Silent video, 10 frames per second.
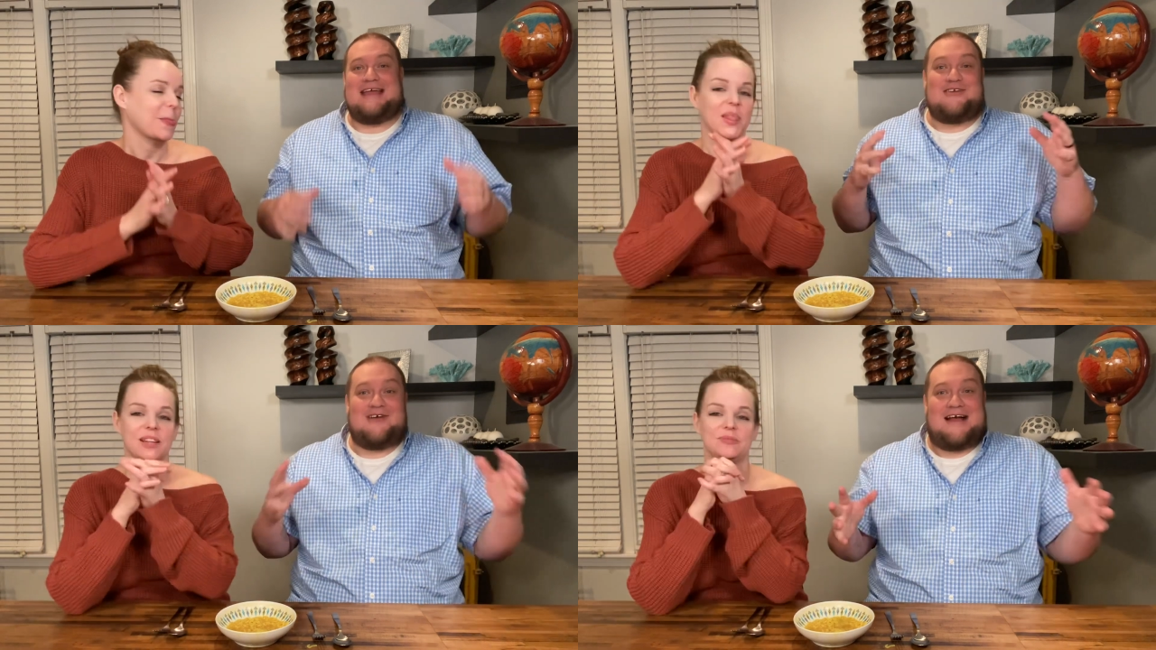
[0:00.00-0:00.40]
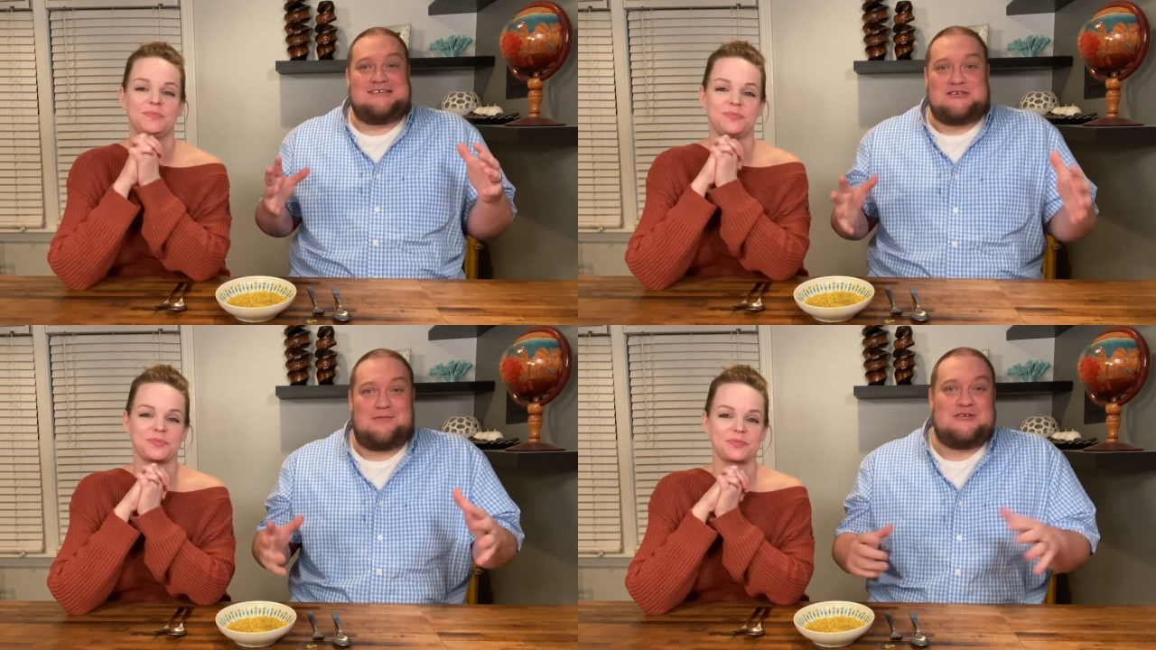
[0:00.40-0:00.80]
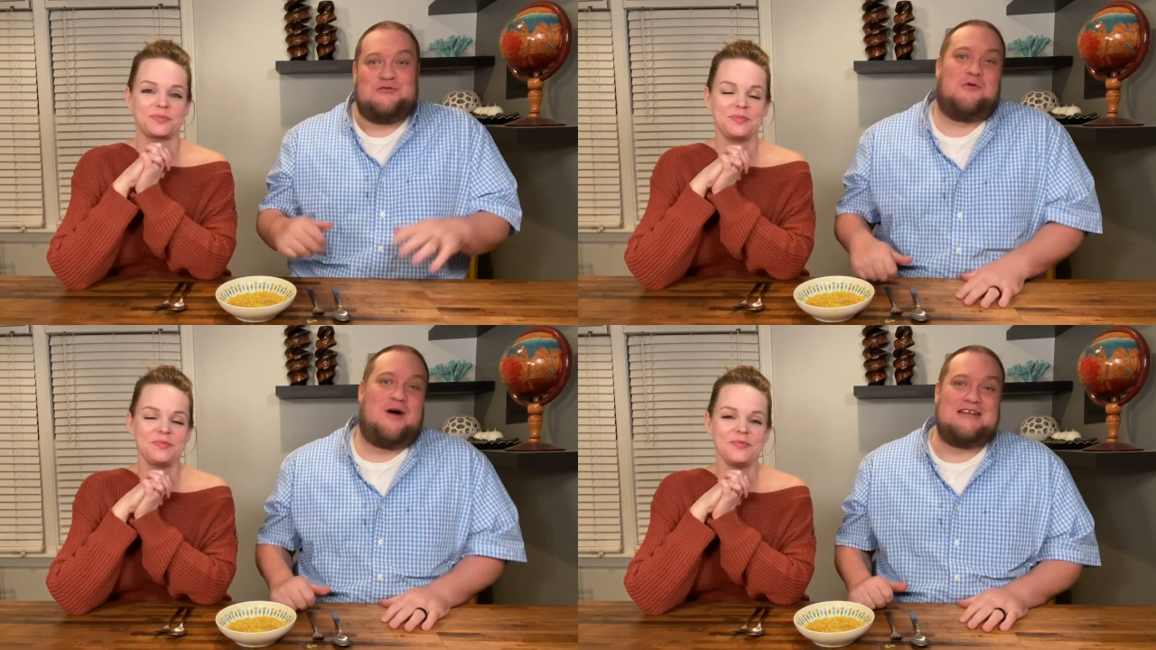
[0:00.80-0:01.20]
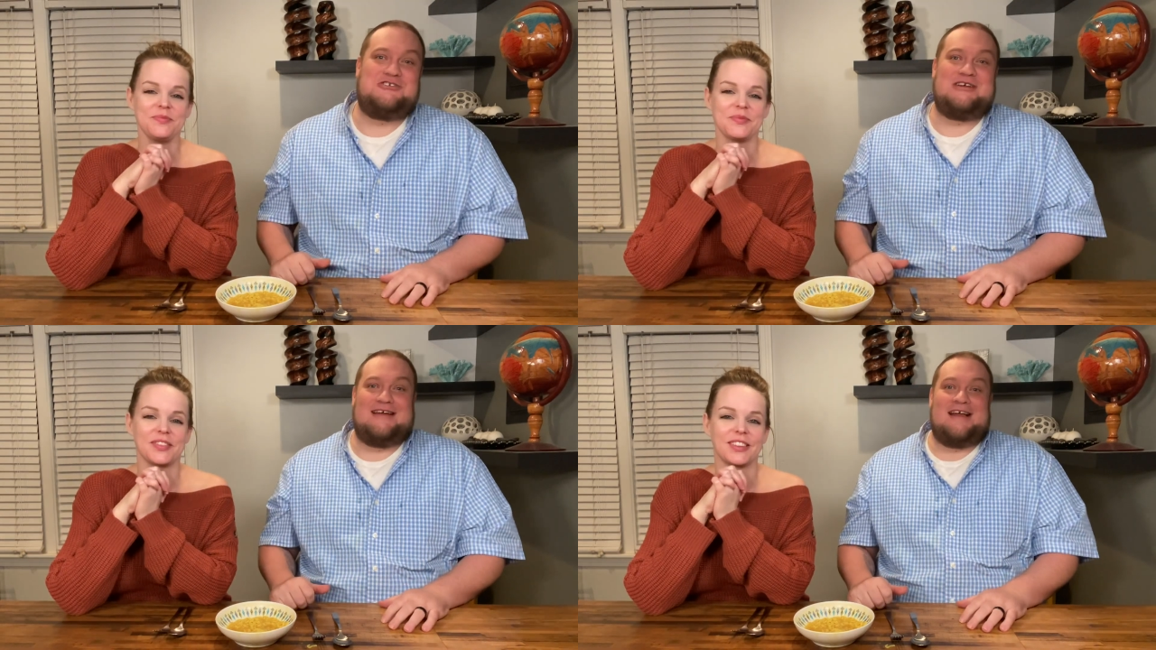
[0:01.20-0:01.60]
Speaker 1: you guys so much for
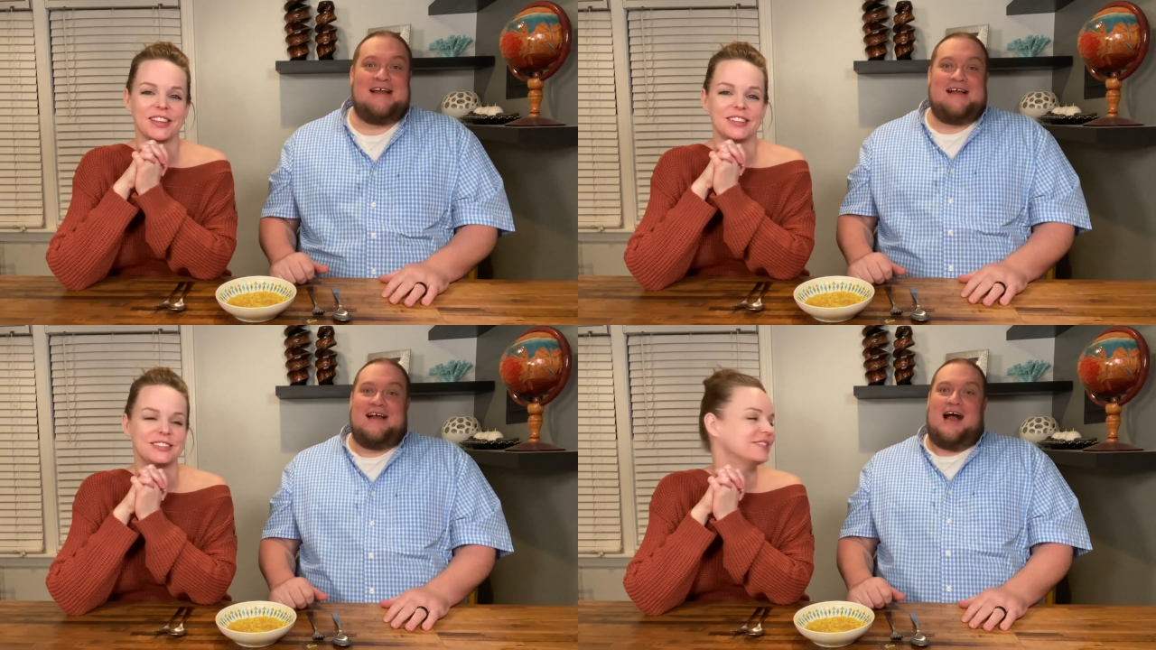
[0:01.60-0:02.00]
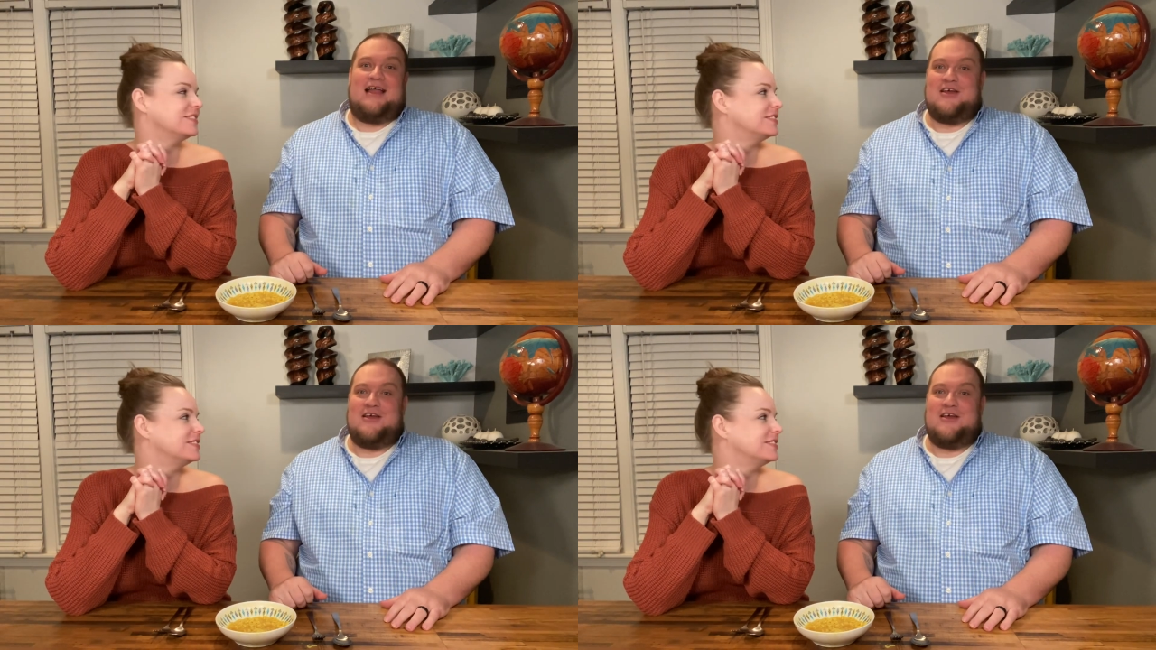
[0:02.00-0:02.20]
watching. I know